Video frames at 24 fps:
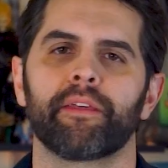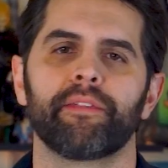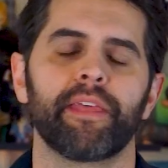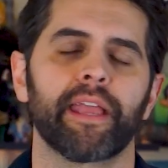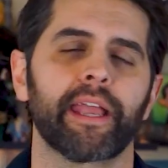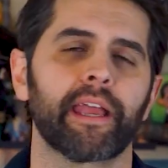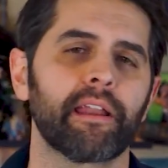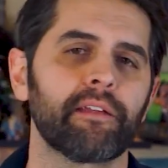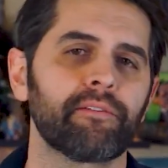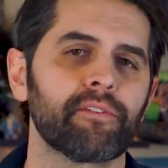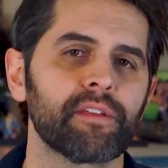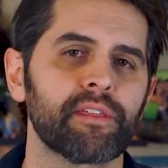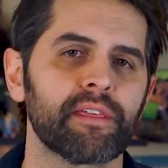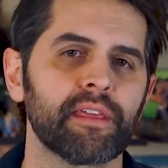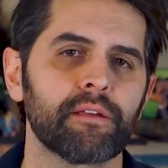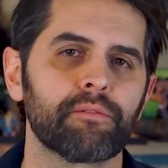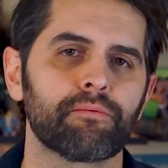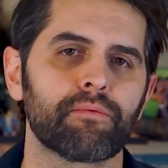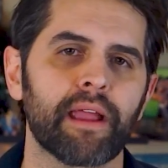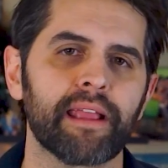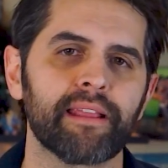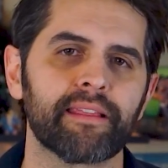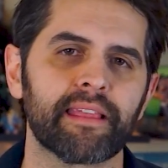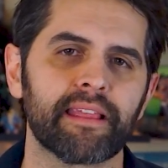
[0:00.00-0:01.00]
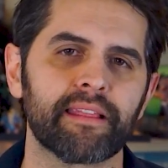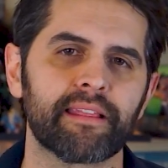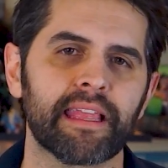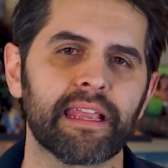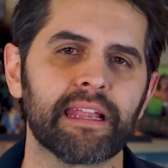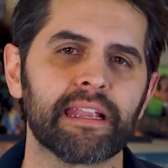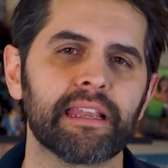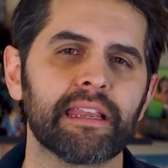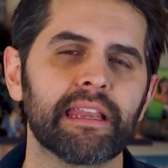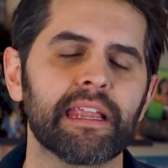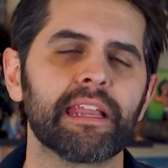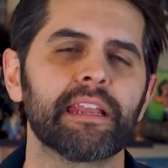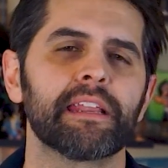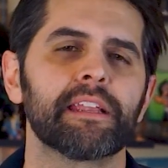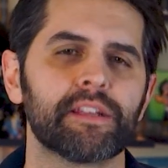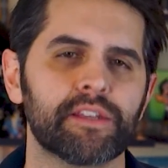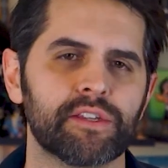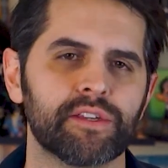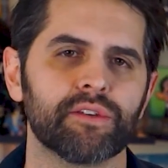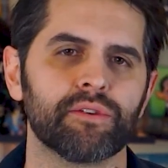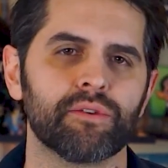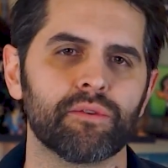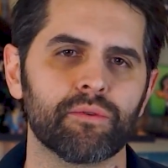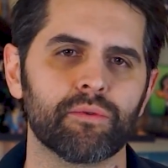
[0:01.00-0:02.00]
They got everything right that they
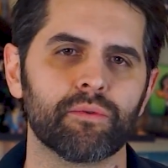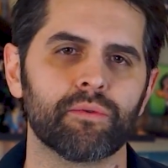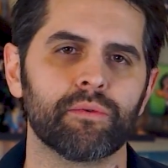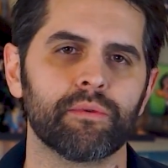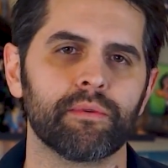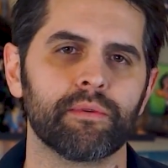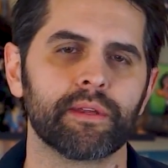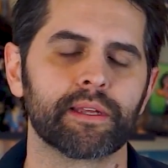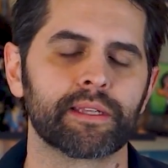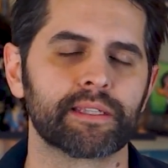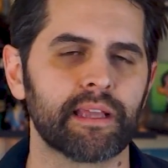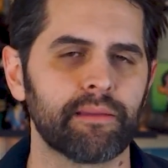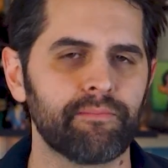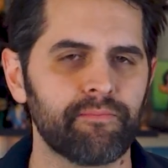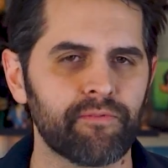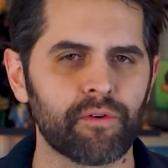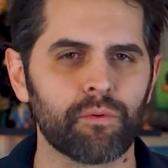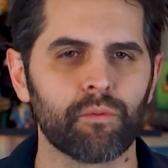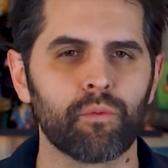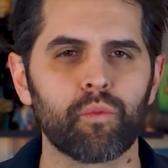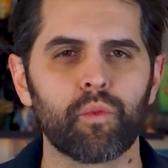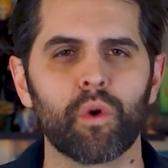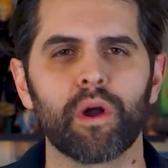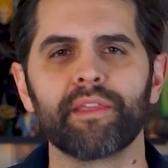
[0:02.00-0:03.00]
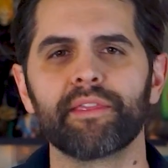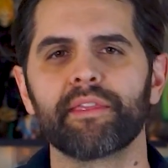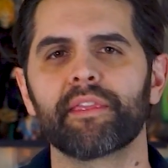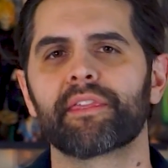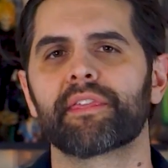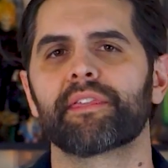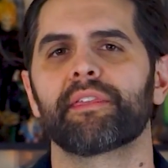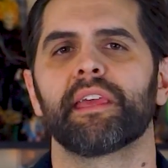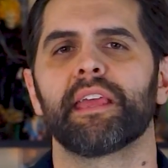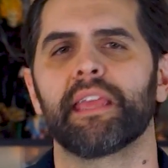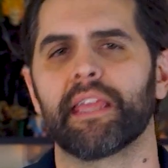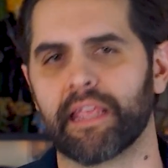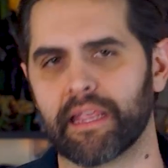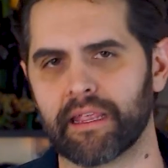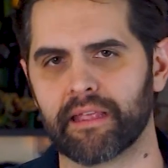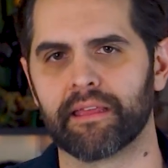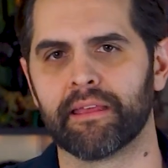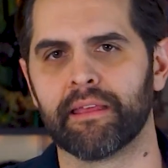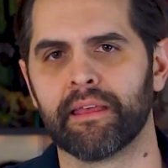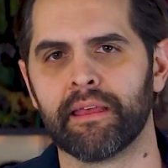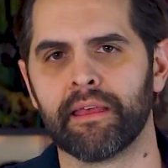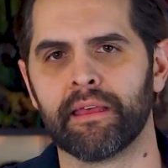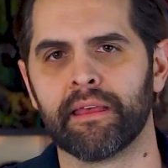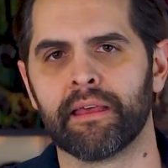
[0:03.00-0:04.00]
needed to, except for one thing.
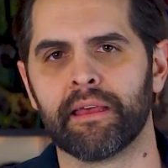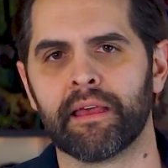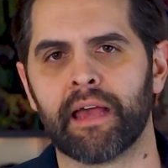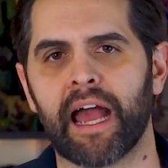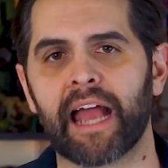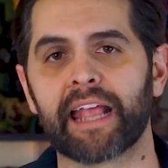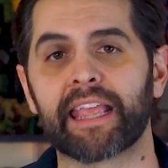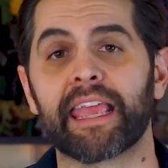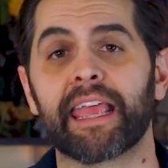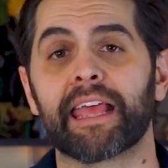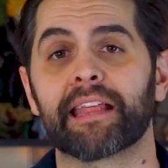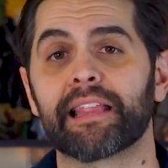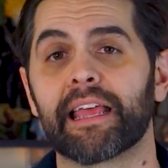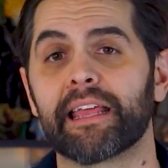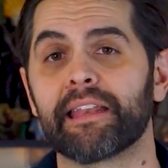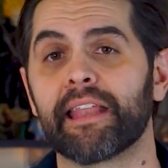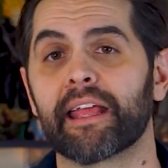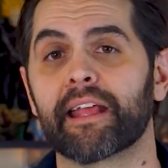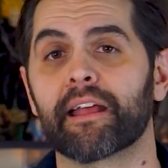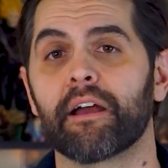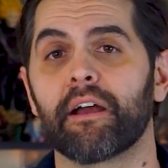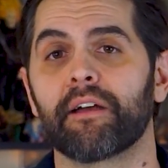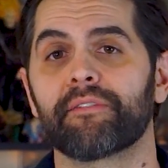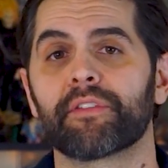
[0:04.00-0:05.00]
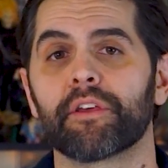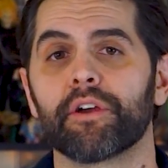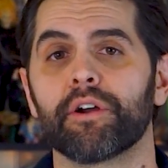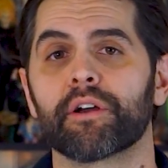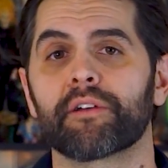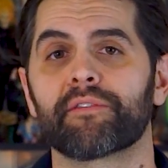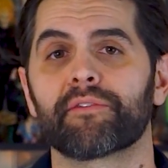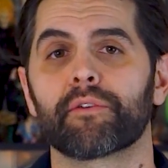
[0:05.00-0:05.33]
I can't let NECA off the hook